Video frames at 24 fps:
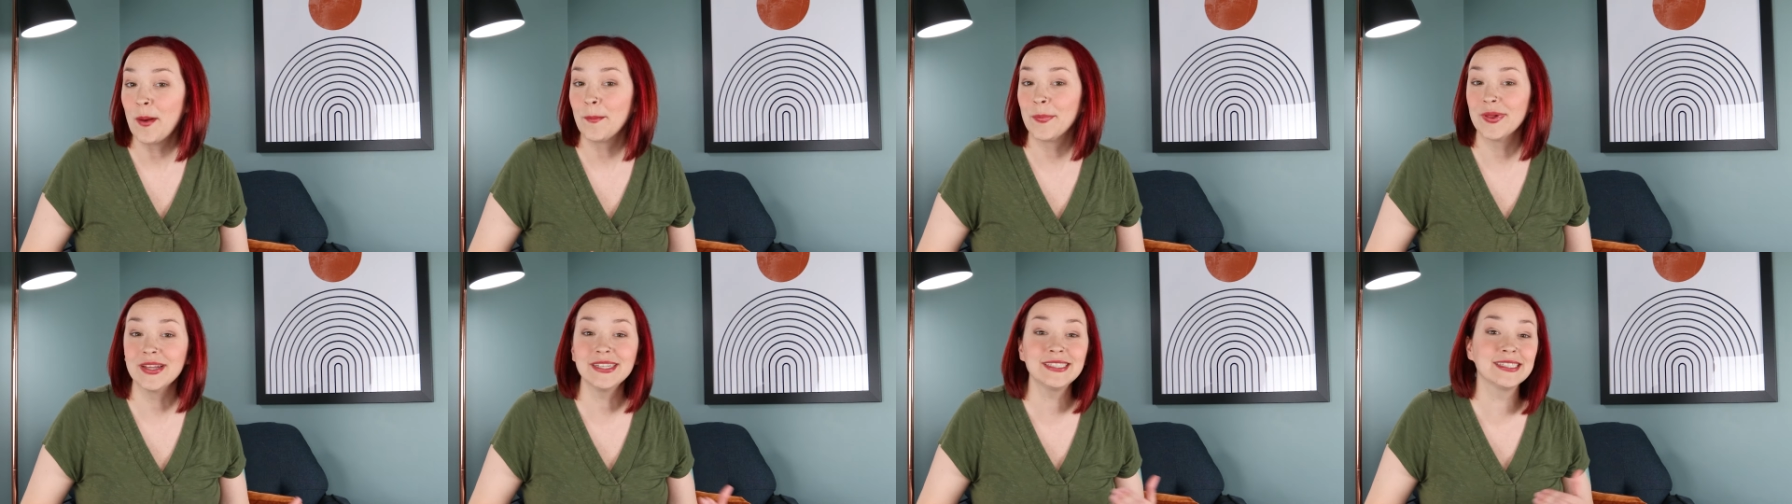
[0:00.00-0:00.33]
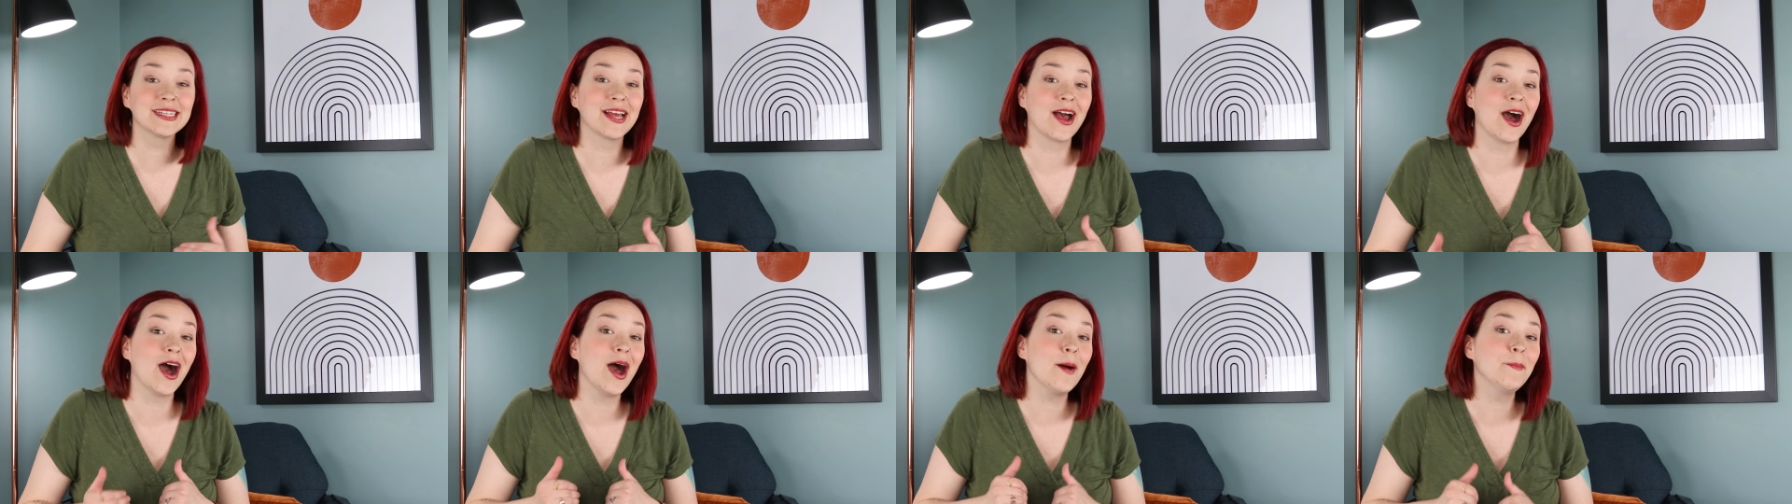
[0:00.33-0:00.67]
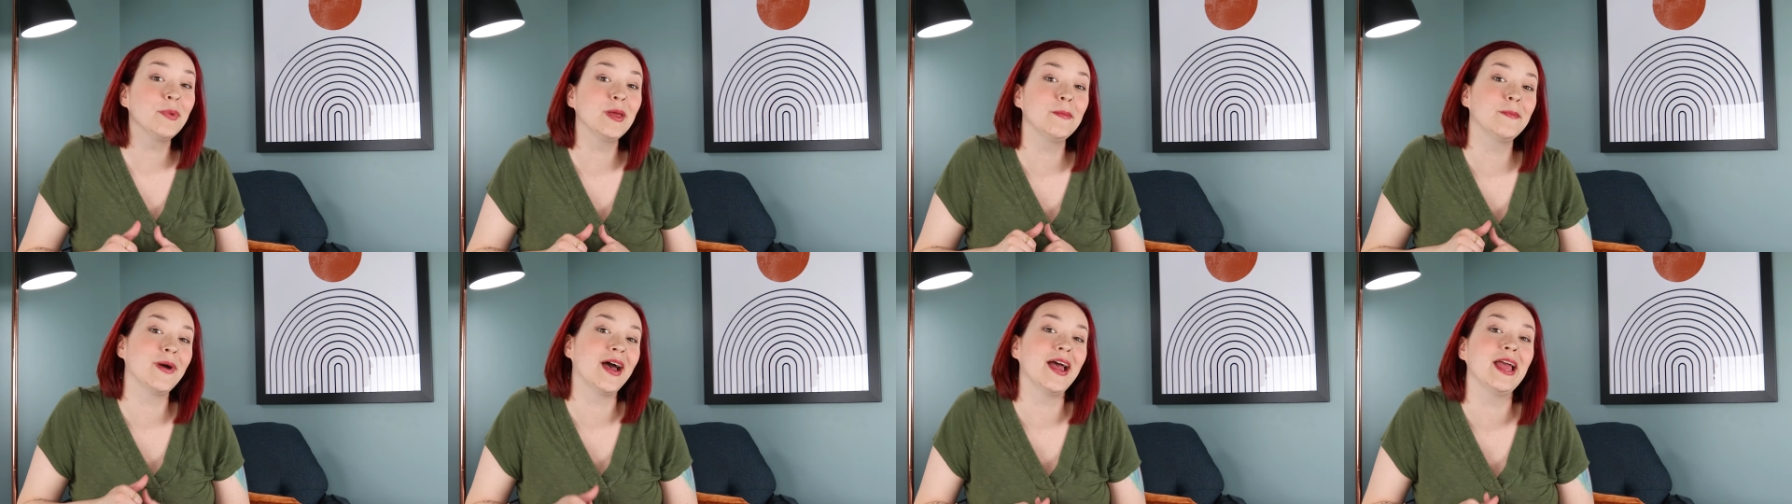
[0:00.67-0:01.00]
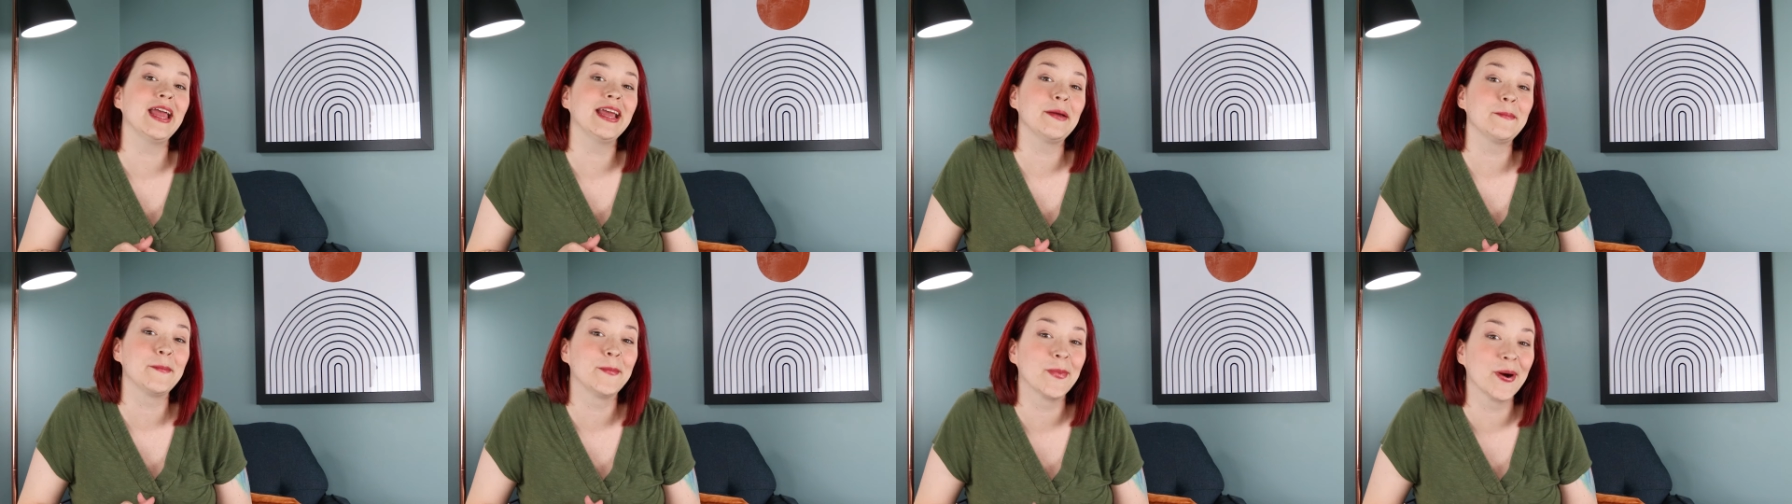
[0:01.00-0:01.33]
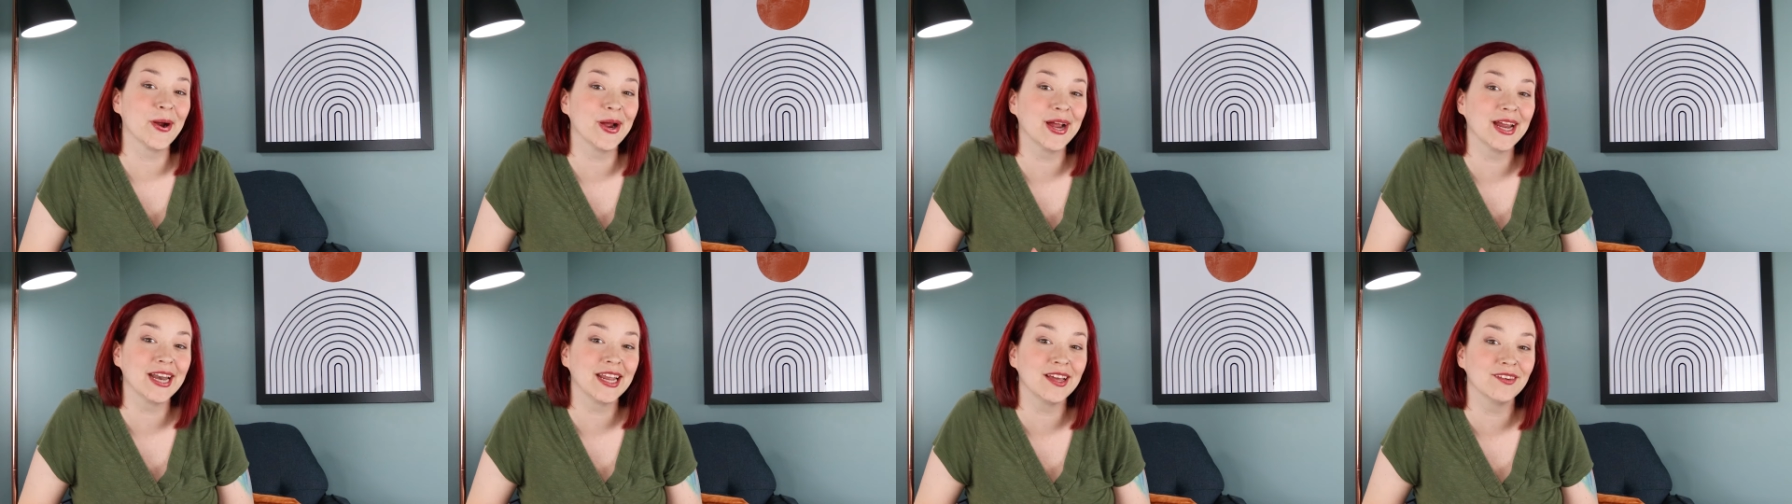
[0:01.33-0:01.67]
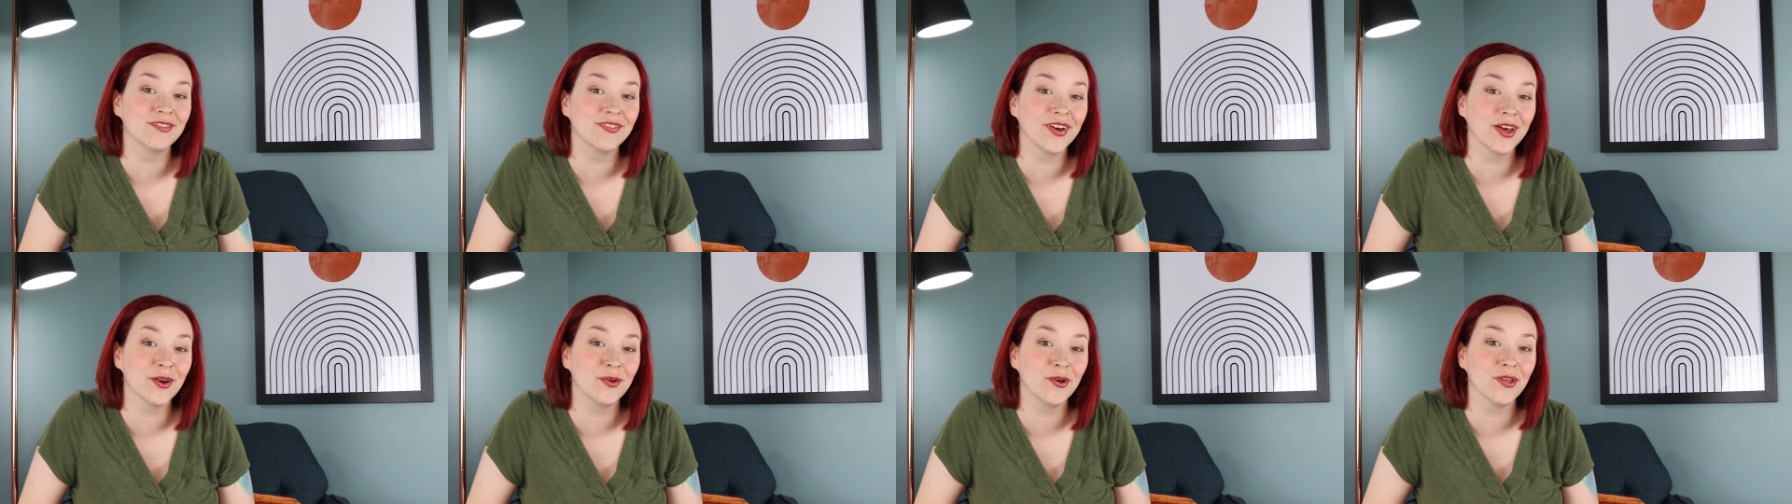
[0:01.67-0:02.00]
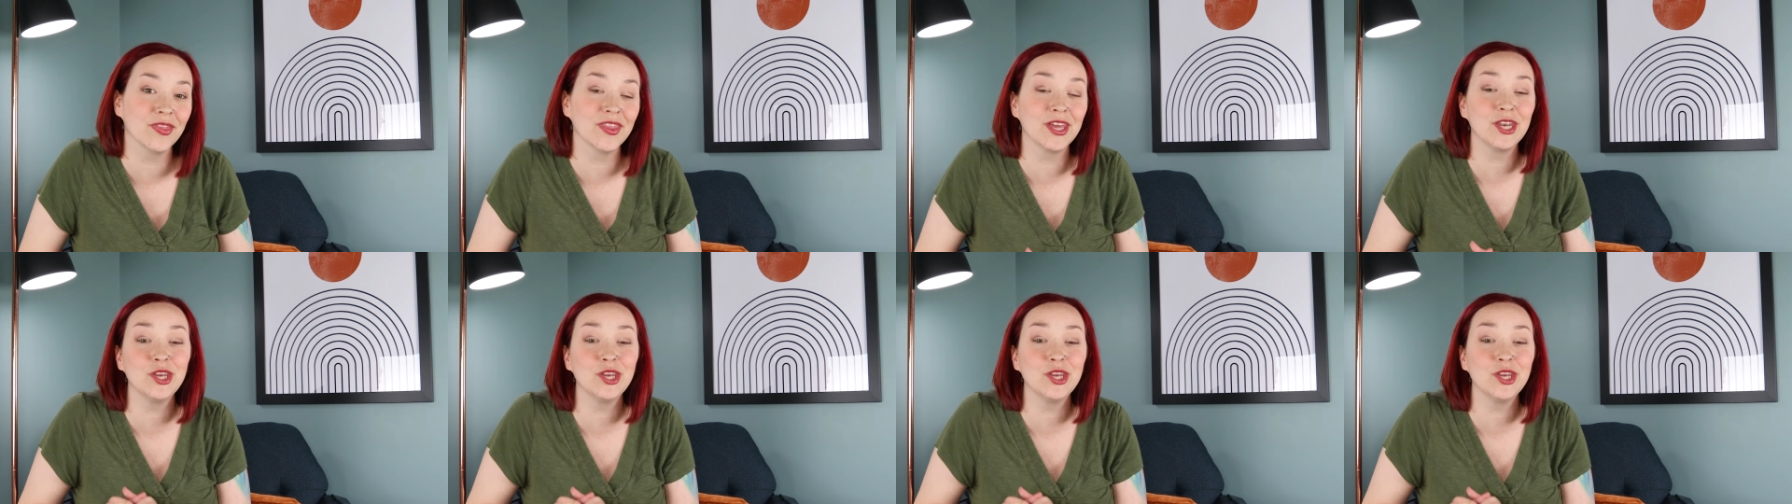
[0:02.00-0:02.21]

plus copy my marketing funnel,